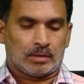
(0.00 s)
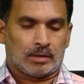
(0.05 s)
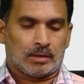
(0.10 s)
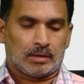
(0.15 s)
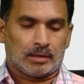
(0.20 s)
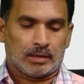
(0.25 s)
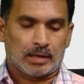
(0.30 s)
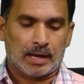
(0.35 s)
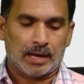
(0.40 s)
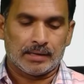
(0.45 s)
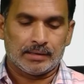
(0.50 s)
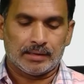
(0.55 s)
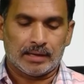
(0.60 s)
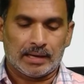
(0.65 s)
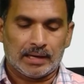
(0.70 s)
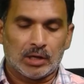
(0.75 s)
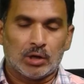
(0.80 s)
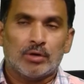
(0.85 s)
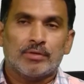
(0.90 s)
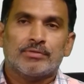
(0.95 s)
Hi, hello
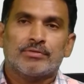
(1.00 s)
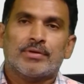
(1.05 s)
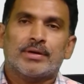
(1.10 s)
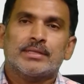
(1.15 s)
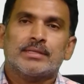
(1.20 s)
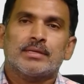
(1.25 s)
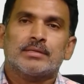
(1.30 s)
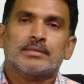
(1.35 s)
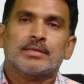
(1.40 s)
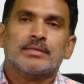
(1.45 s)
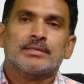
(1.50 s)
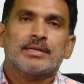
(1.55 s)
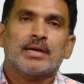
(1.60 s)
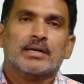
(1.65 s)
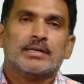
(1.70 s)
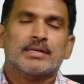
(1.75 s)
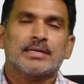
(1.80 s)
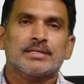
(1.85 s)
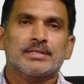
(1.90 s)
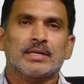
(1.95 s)
everyone. This is Dr.
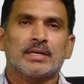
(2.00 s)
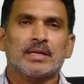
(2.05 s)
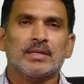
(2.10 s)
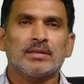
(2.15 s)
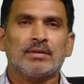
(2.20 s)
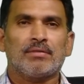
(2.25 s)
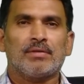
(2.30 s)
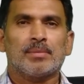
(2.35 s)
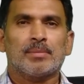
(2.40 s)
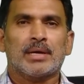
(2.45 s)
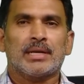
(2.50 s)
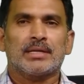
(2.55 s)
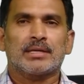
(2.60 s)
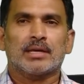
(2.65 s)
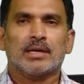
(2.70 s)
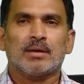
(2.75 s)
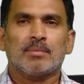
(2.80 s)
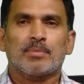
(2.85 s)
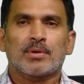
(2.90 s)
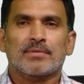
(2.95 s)
Chiranjeevi Manike,
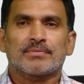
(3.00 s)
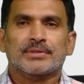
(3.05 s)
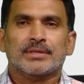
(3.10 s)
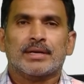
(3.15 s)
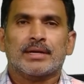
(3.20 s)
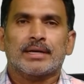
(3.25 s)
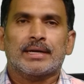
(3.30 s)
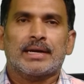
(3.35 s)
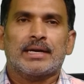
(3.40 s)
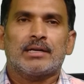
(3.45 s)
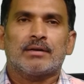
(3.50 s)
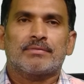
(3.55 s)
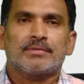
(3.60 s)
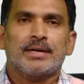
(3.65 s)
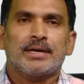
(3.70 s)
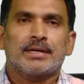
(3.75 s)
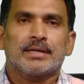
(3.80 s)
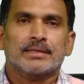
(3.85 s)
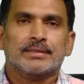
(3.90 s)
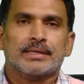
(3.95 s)
Professor and Head of Data
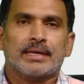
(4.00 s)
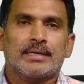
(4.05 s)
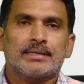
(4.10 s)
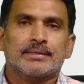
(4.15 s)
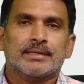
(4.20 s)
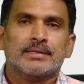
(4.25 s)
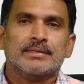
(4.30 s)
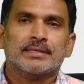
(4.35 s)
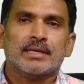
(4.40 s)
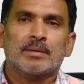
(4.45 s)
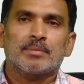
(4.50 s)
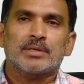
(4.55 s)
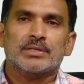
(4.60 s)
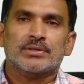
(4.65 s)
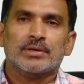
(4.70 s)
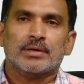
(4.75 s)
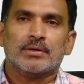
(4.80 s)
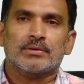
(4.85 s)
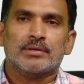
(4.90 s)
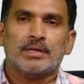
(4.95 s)
Science and
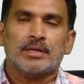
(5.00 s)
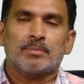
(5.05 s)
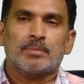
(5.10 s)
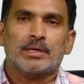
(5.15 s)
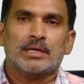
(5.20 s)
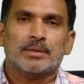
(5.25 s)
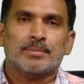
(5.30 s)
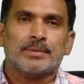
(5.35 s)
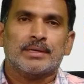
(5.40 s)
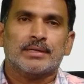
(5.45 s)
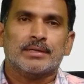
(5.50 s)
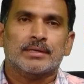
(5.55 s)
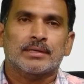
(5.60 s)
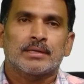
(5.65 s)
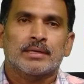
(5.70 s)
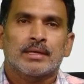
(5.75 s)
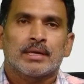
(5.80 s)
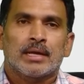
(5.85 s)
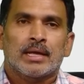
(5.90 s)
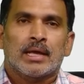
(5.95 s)
Cybersecurity Department,
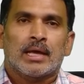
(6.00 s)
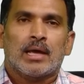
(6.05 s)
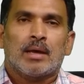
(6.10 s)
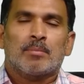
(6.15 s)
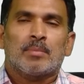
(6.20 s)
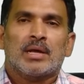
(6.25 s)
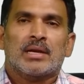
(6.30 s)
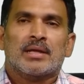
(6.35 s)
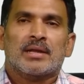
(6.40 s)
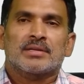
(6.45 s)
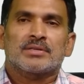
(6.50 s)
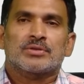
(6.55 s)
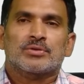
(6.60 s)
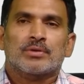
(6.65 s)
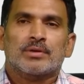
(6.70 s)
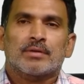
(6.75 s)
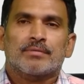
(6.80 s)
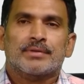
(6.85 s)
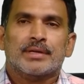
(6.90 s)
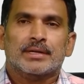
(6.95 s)
MLR Institute of
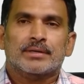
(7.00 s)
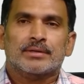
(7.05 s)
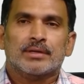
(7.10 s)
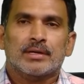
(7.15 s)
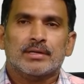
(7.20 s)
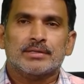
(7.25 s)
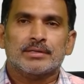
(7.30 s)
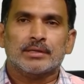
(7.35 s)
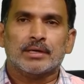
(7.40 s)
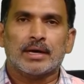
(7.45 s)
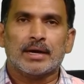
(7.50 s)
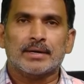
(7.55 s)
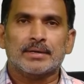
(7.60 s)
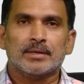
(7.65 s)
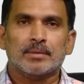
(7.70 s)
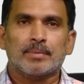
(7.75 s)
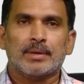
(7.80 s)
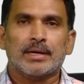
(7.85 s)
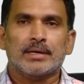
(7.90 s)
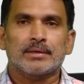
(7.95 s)
Technology, Hyderabad,
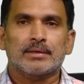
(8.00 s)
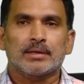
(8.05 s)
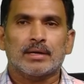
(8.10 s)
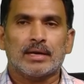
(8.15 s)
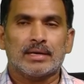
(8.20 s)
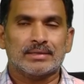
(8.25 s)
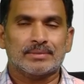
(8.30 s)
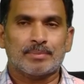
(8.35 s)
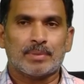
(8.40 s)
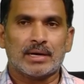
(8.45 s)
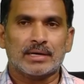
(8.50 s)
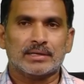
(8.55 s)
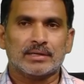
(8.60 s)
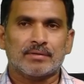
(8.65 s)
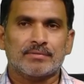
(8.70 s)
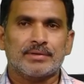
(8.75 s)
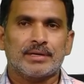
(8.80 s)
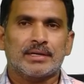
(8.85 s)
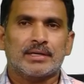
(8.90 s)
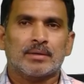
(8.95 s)
as part of
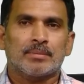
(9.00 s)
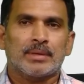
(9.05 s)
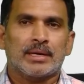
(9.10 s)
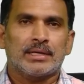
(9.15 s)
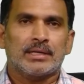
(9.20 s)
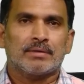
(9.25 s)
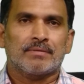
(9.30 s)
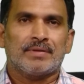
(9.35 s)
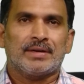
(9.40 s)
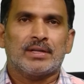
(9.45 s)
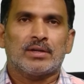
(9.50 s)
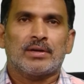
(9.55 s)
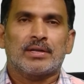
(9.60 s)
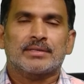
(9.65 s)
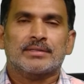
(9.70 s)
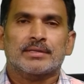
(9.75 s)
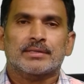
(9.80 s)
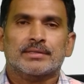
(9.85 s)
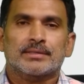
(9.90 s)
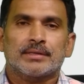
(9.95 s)
Data Mining Video Lecture
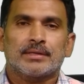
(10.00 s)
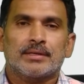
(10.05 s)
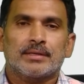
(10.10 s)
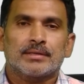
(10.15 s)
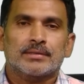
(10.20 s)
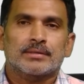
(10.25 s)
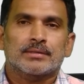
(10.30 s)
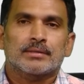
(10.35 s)
Series.